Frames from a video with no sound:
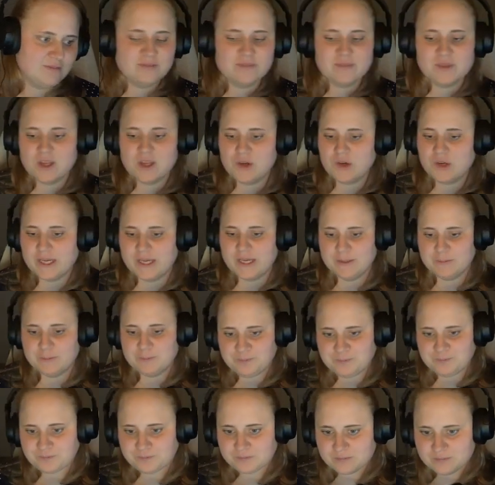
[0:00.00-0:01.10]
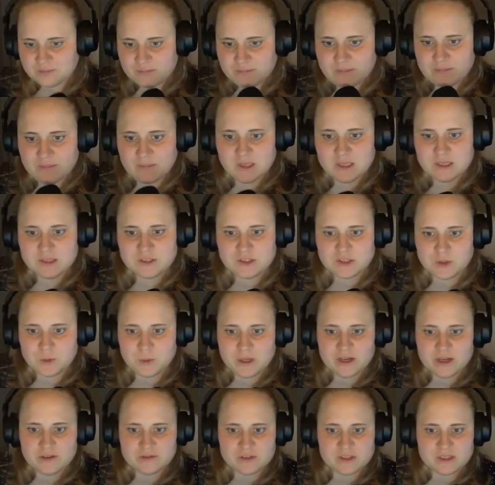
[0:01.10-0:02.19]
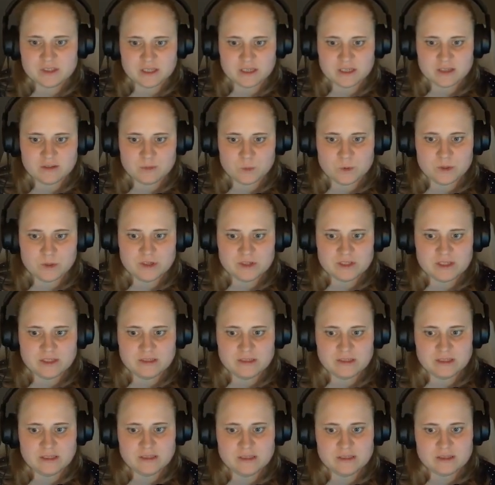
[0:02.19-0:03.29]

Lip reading: Okay. So we have the second verse. He sings,